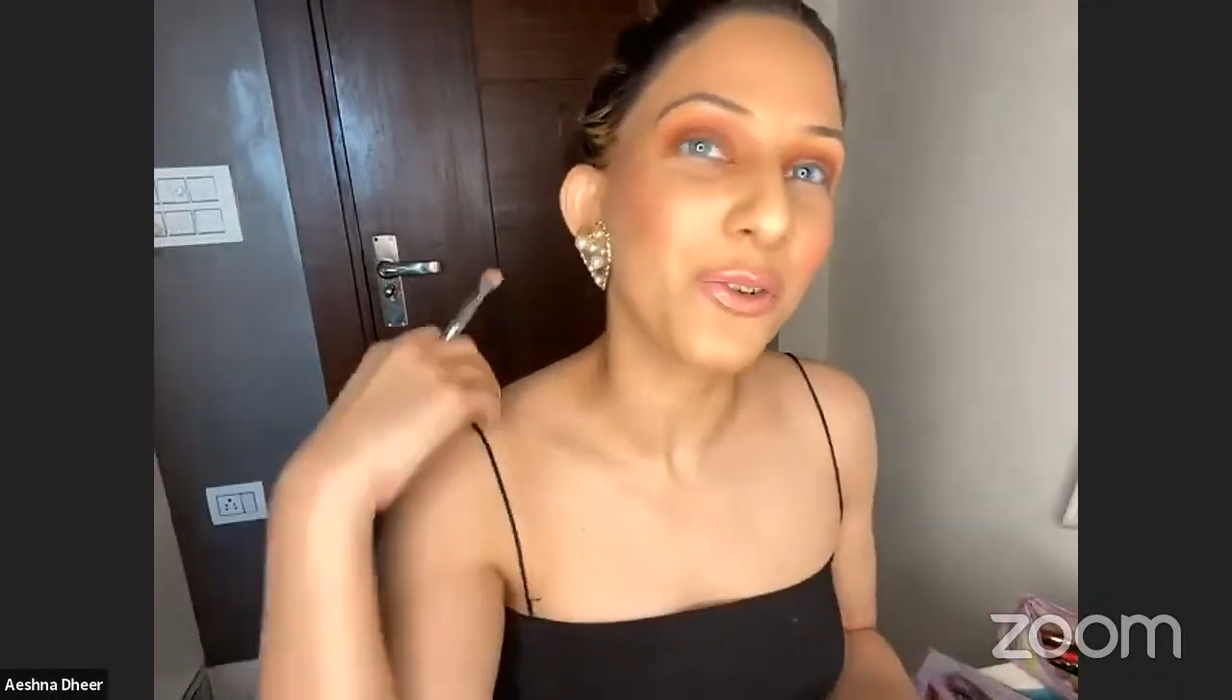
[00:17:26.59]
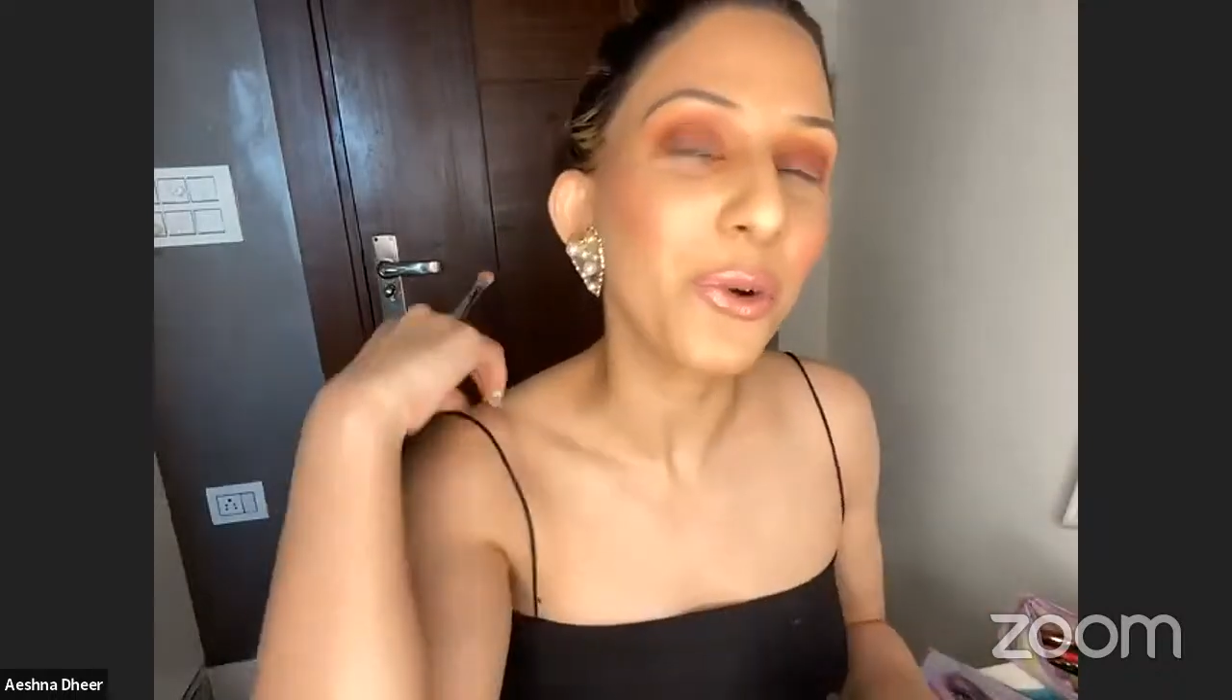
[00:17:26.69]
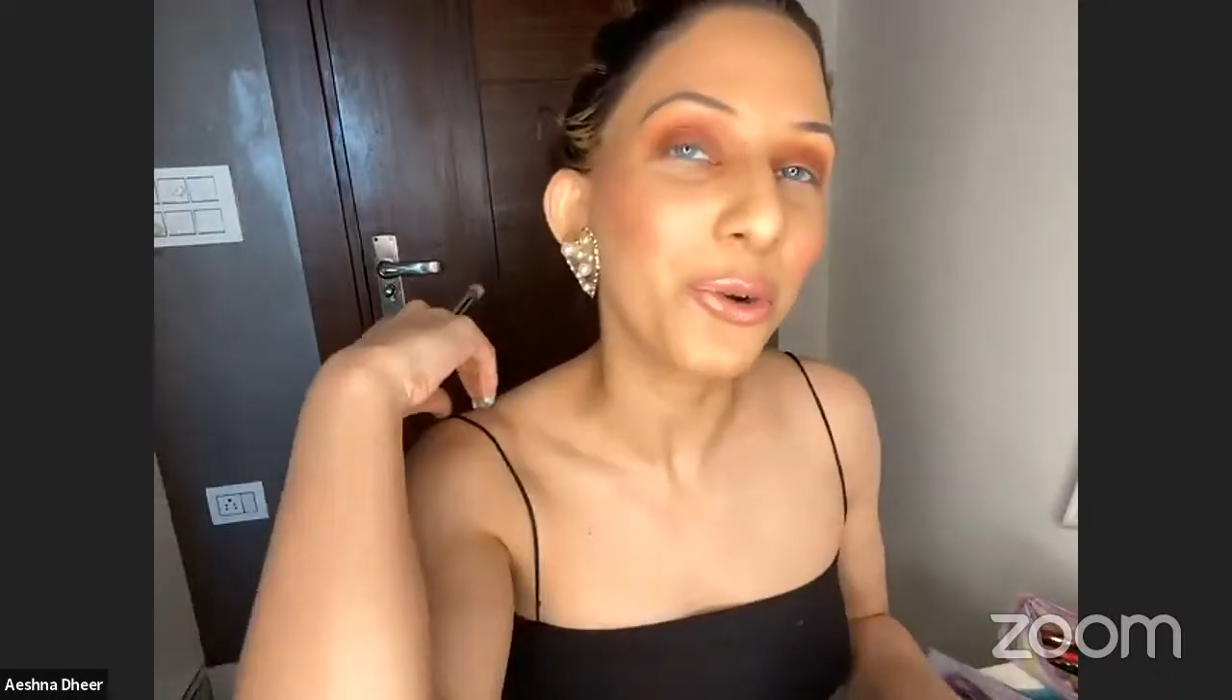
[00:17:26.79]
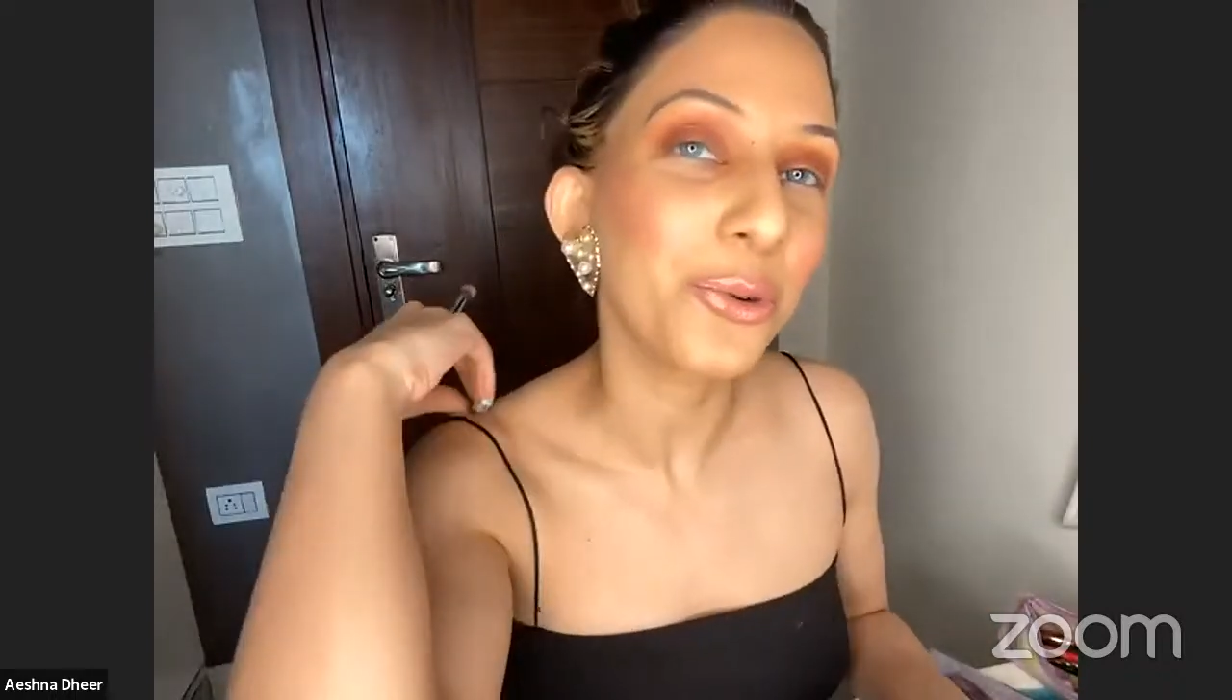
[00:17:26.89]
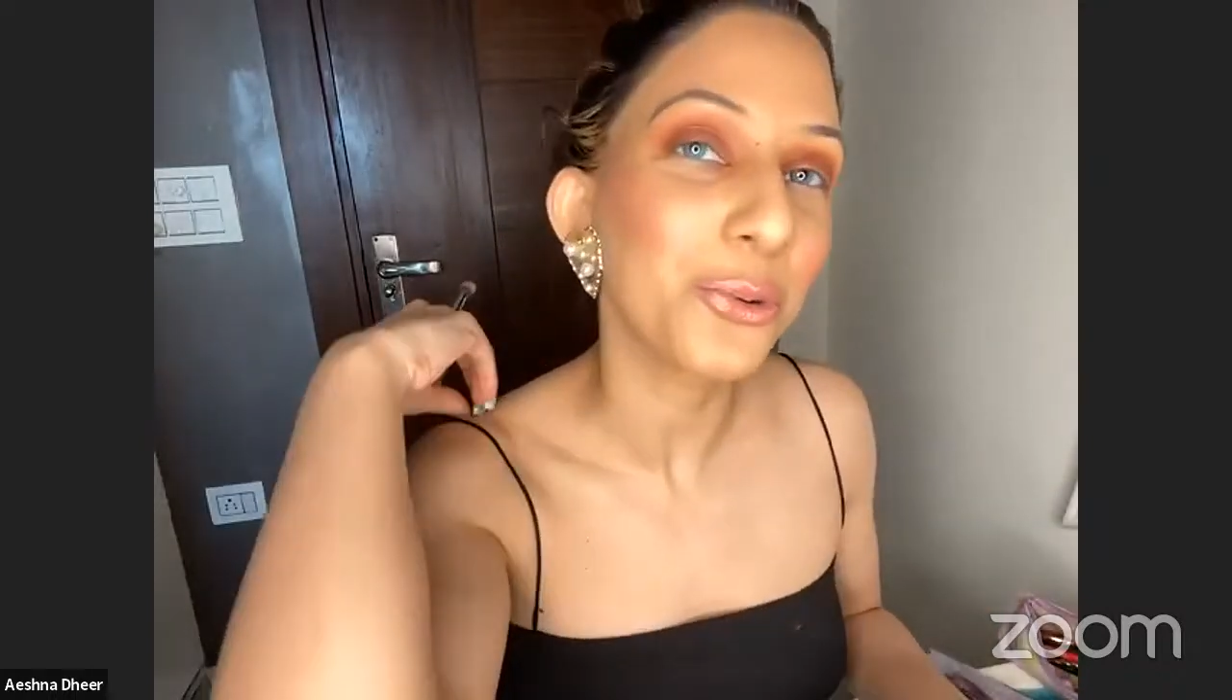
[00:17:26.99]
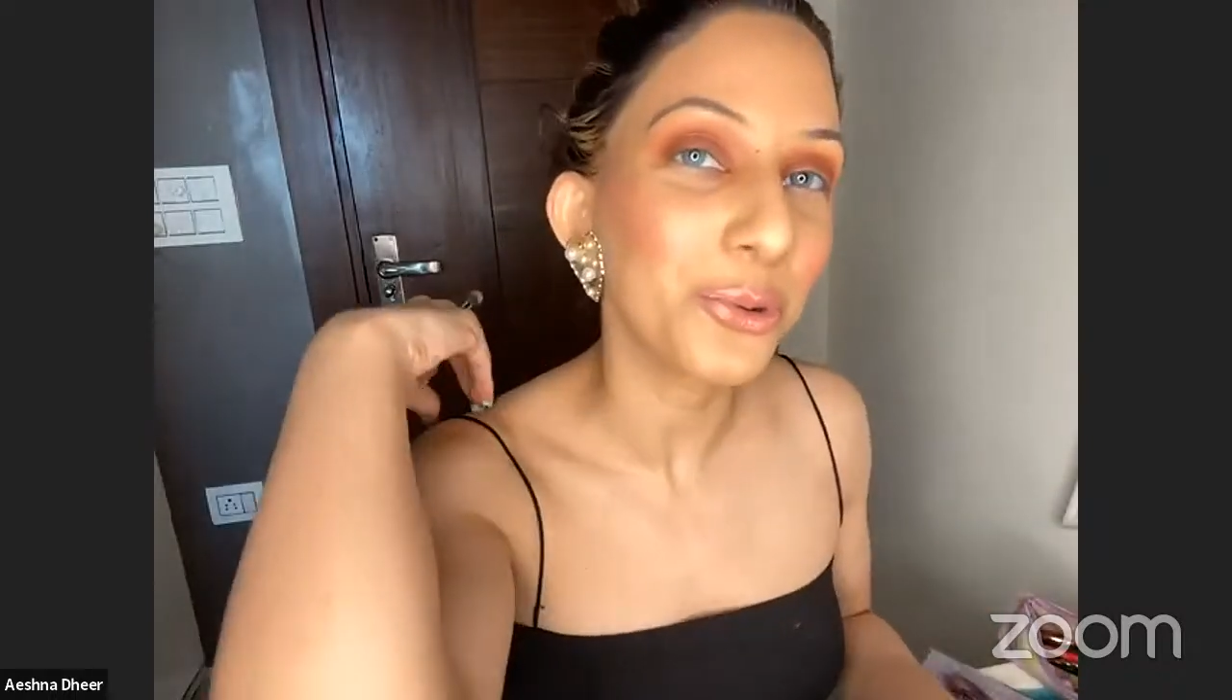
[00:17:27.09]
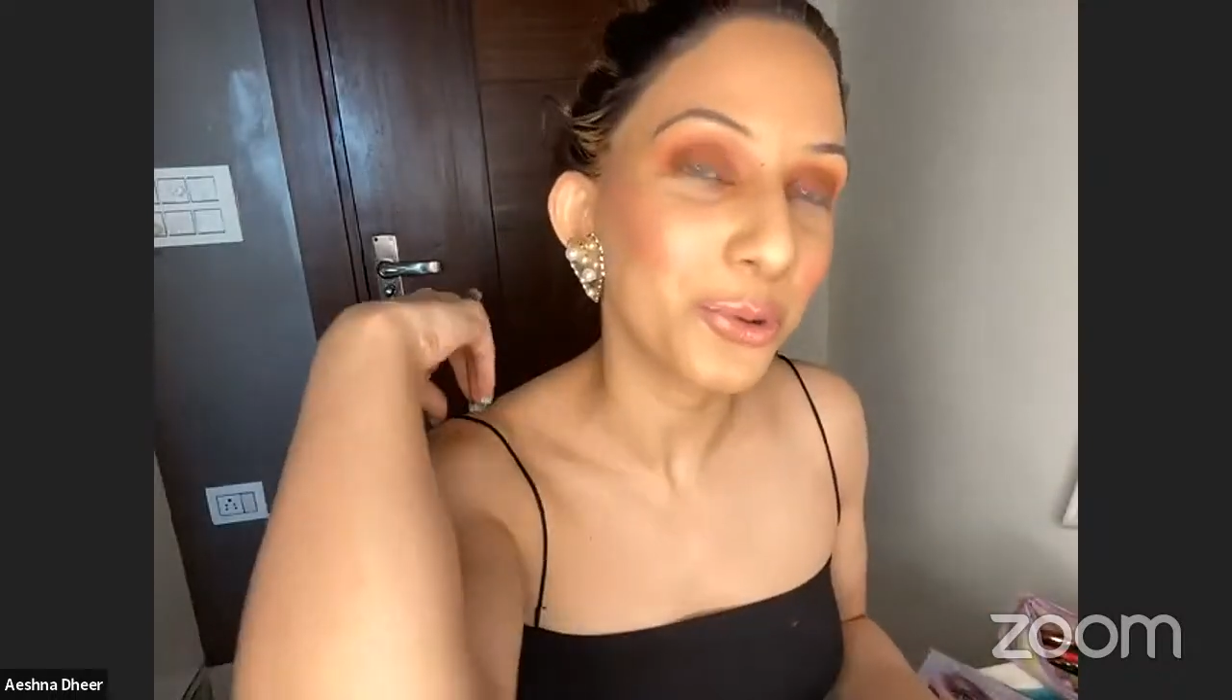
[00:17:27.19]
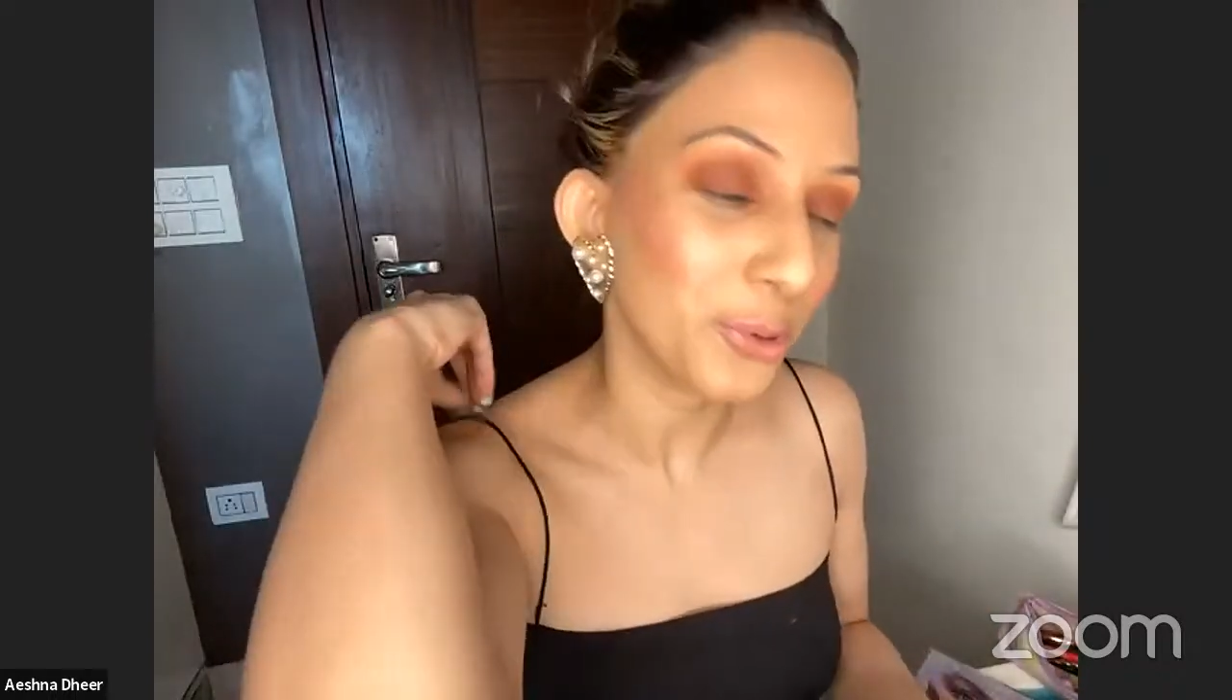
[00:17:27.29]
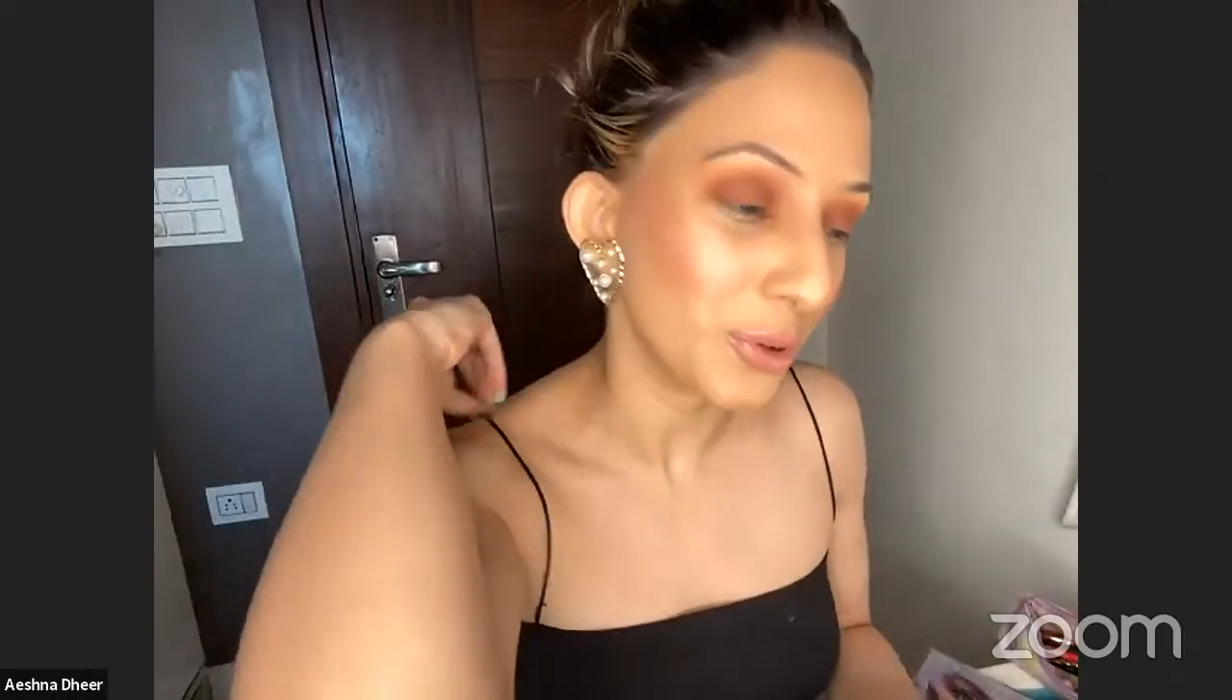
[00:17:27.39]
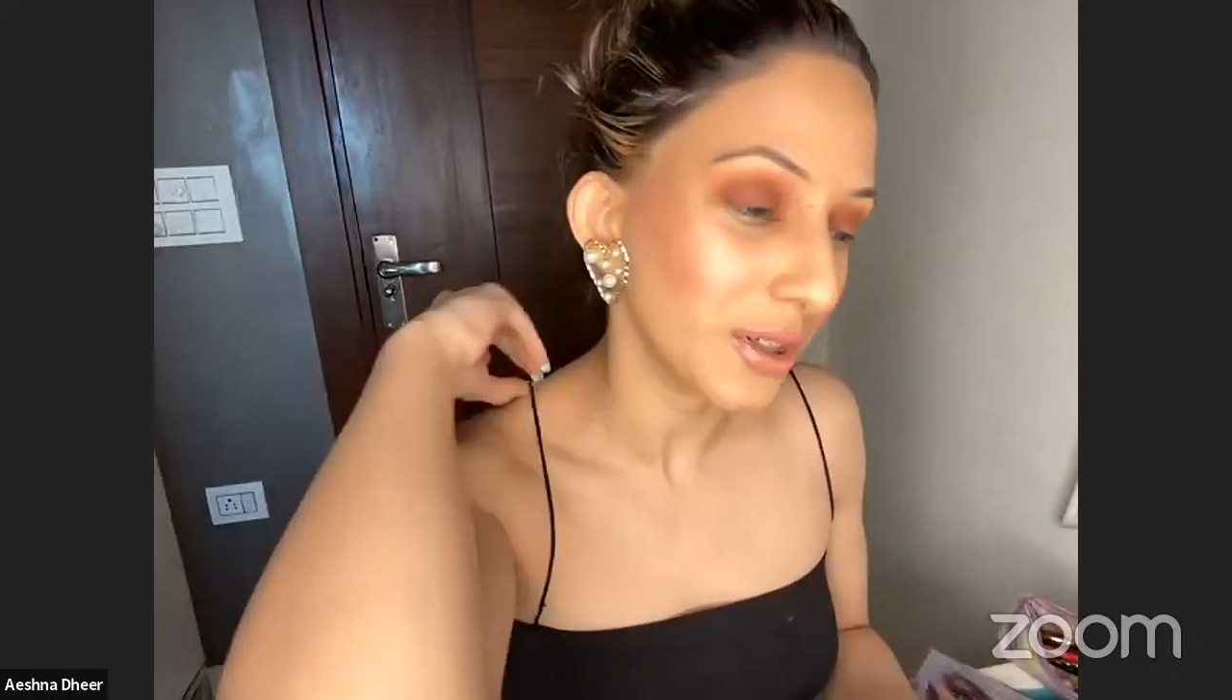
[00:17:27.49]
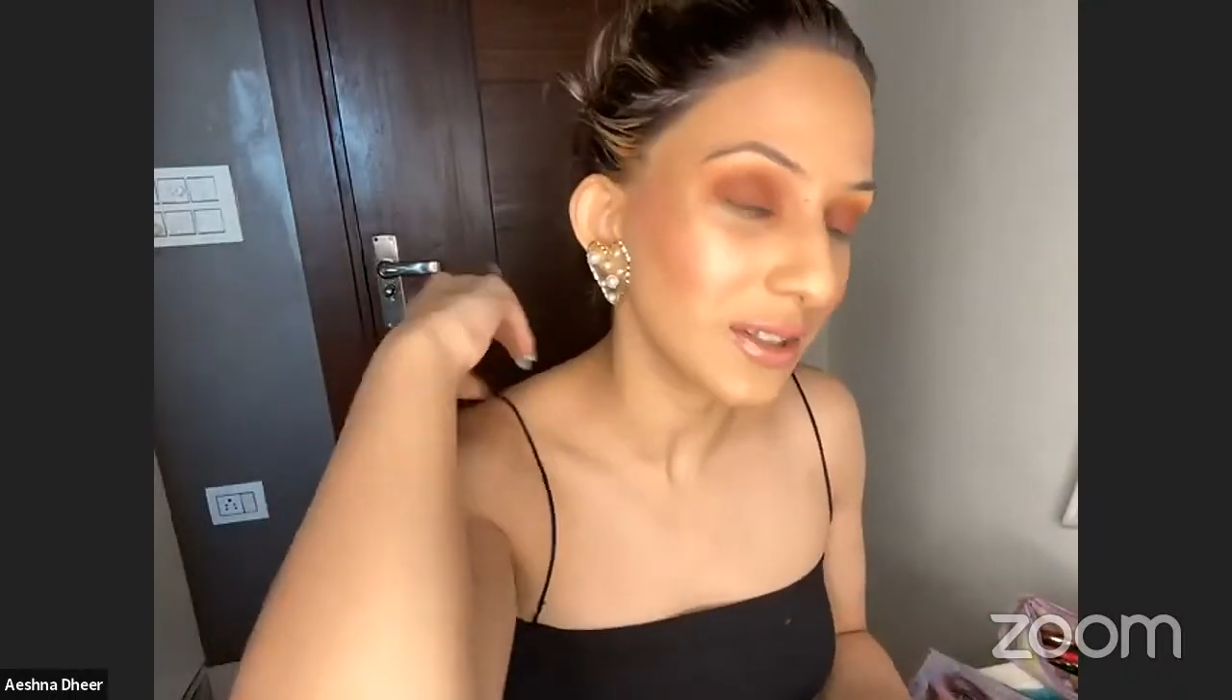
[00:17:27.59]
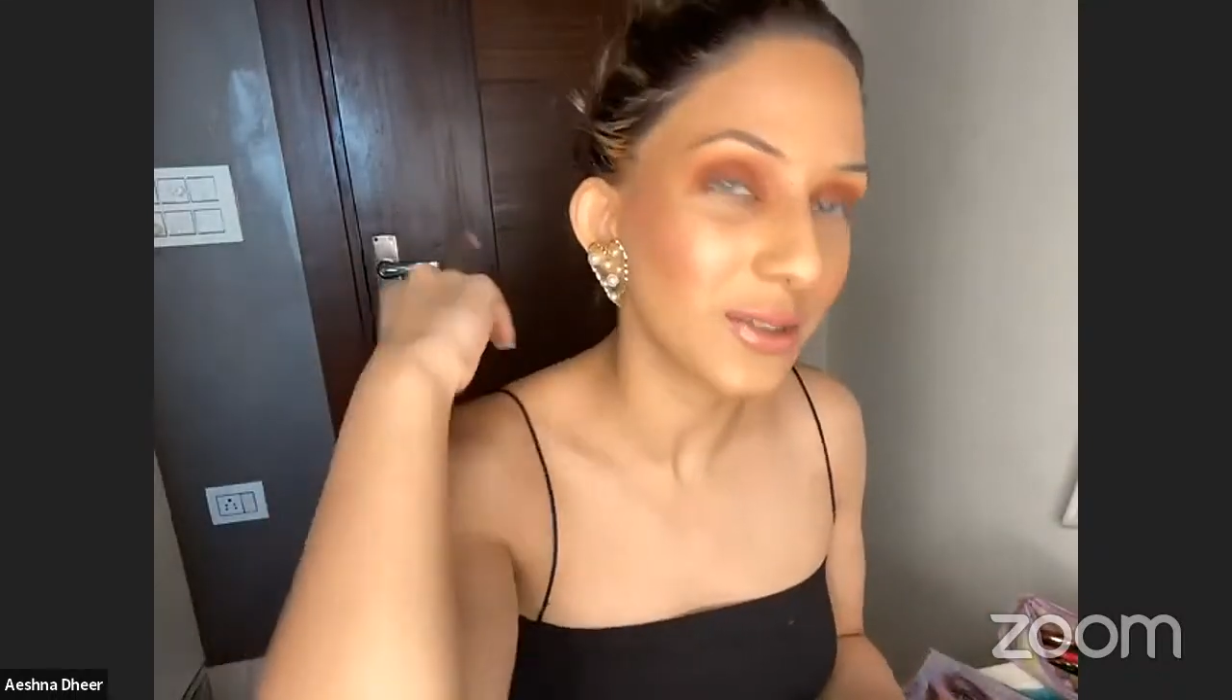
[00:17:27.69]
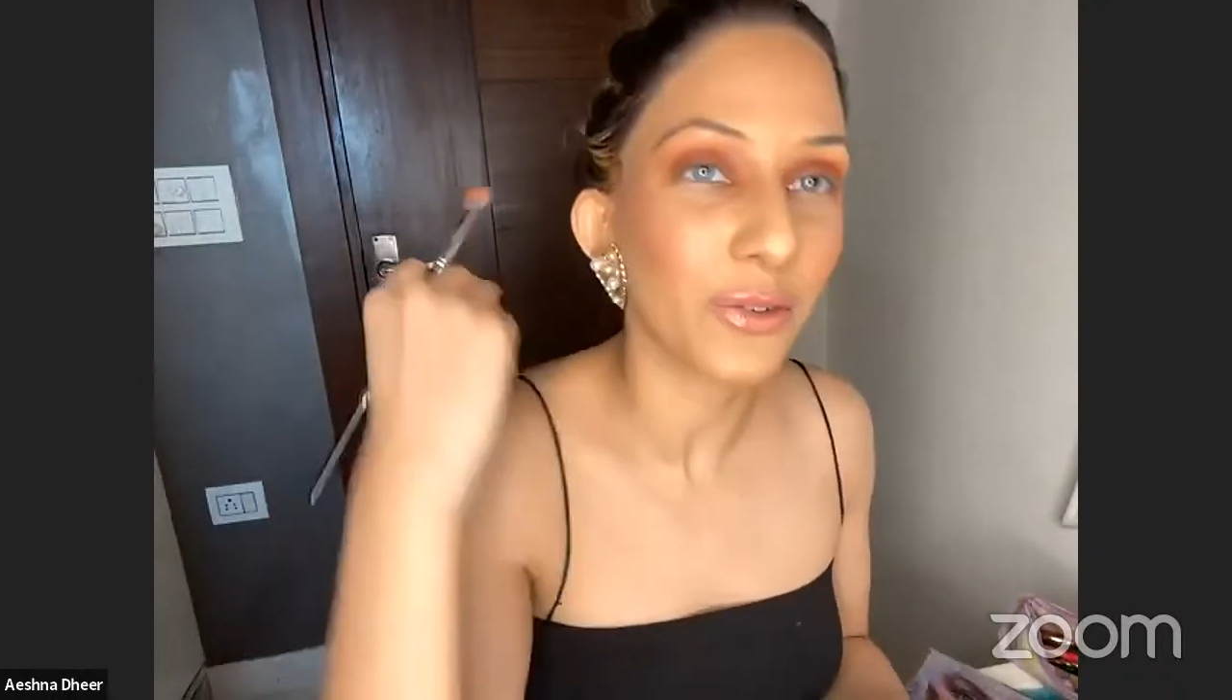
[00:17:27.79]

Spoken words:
you're going to do tutorials,